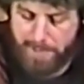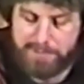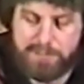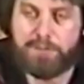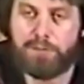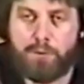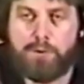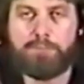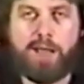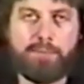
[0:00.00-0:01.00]
And so the
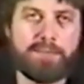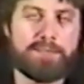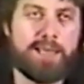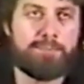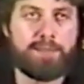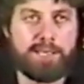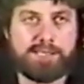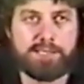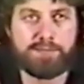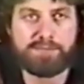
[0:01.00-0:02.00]
Lord brought me into that
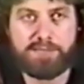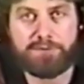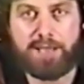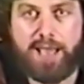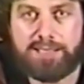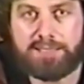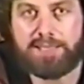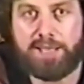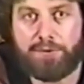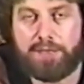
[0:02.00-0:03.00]
place, and there's other guys
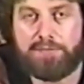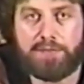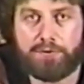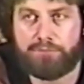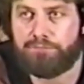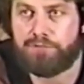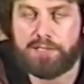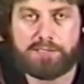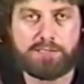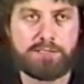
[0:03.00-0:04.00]
in the area that are
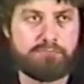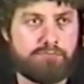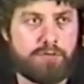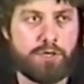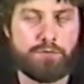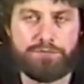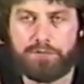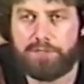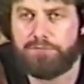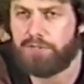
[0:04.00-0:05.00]
just, you know,
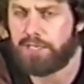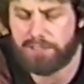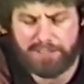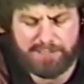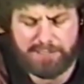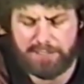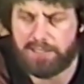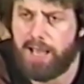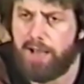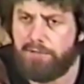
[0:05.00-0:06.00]
full of gentleness
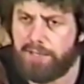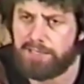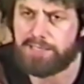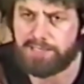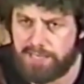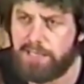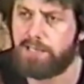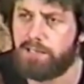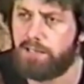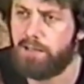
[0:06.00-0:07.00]
and love and
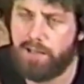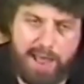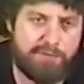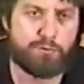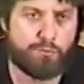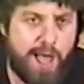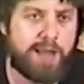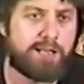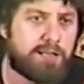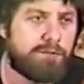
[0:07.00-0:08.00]
still have a
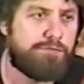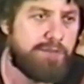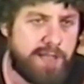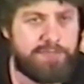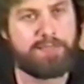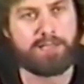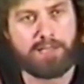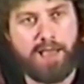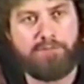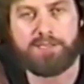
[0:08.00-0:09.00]
radical faith and
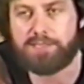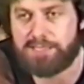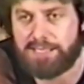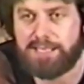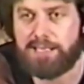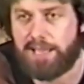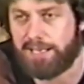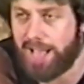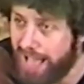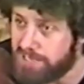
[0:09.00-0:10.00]
love and zeal
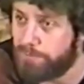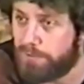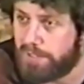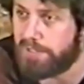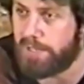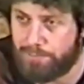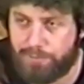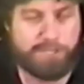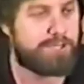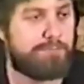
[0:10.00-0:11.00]
and gospel that they
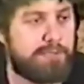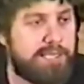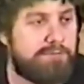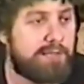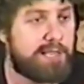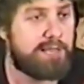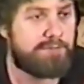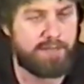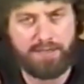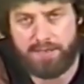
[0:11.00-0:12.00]
preach and believe and
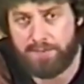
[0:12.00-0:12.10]
live.